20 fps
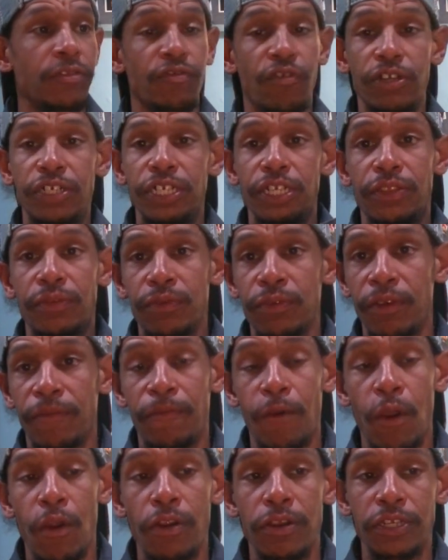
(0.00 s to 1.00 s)
trudging through the
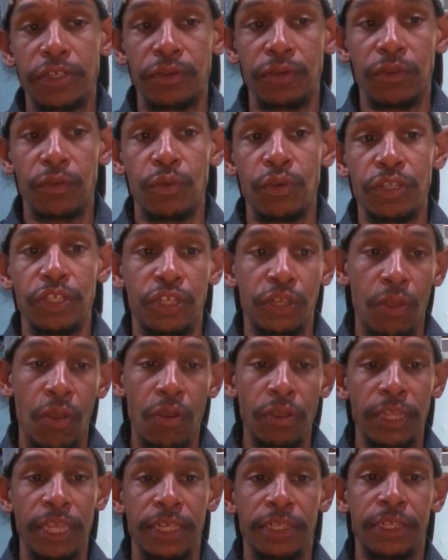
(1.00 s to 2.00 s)
forest, through the woods,
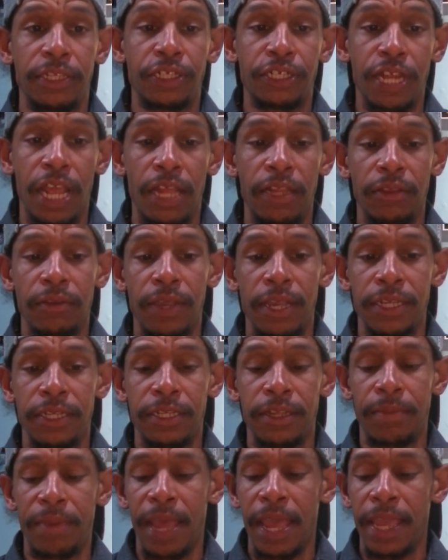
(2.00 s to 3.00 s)
along the, the shallow ends
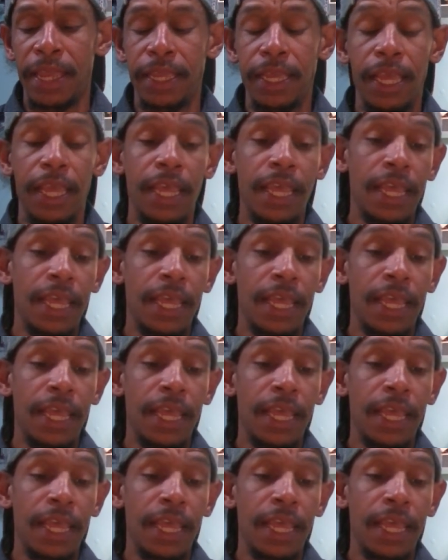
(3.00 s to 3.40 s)
of the bank,